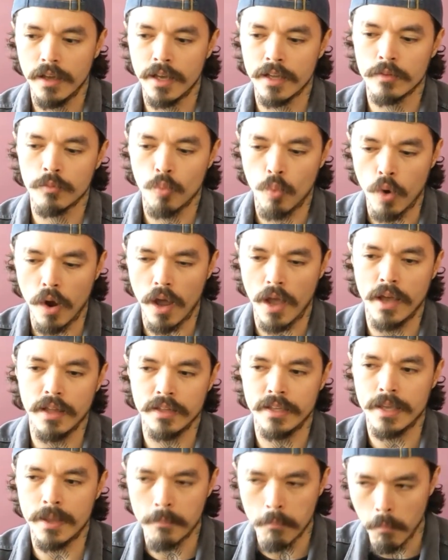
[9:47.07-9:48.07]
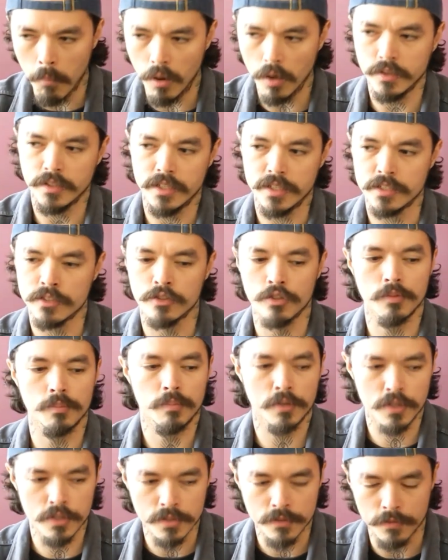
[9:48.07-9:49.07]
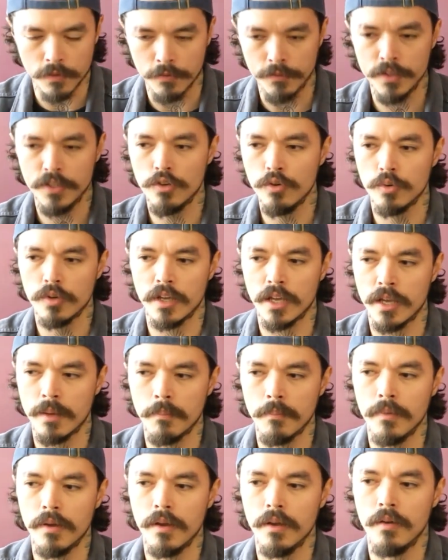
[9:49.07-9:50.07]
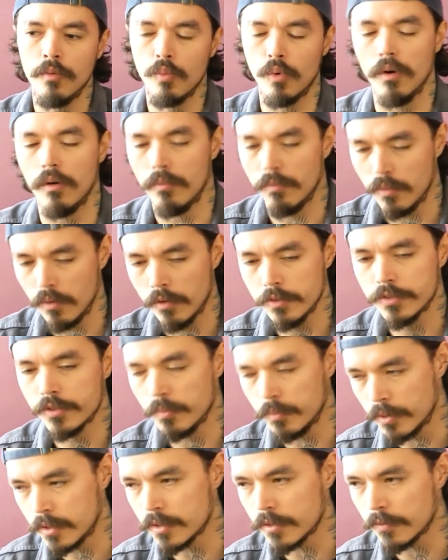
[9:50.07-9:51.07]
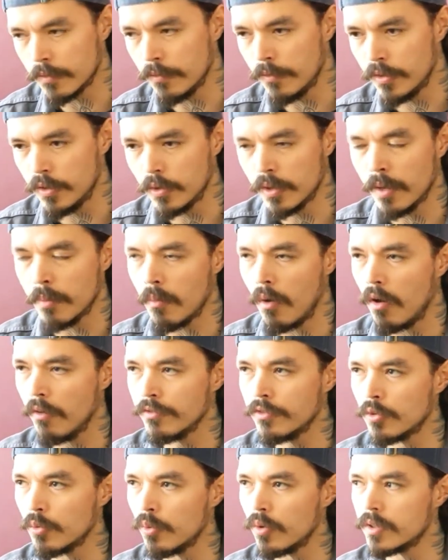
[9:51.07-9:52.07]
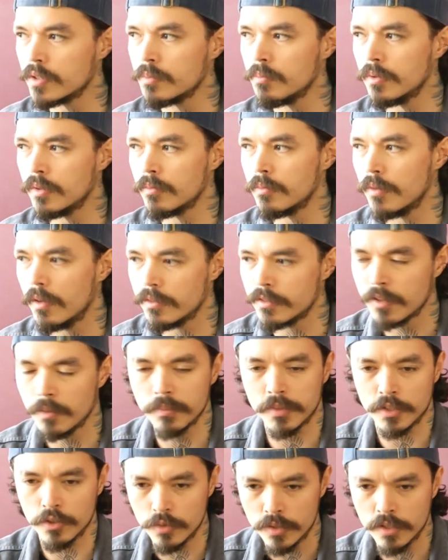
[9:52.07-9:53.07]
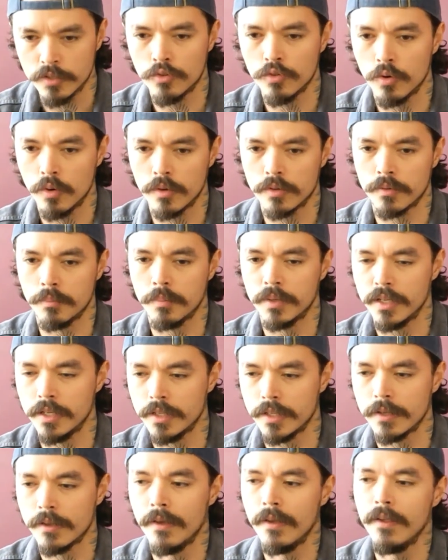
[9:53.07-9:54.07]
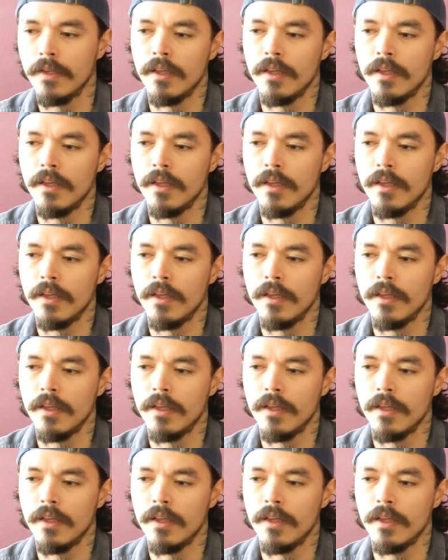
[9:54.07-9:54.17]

and what Ellie embodies, not because of the video game, well, also because of the video game afterwards, but something you didn't know at the beginning.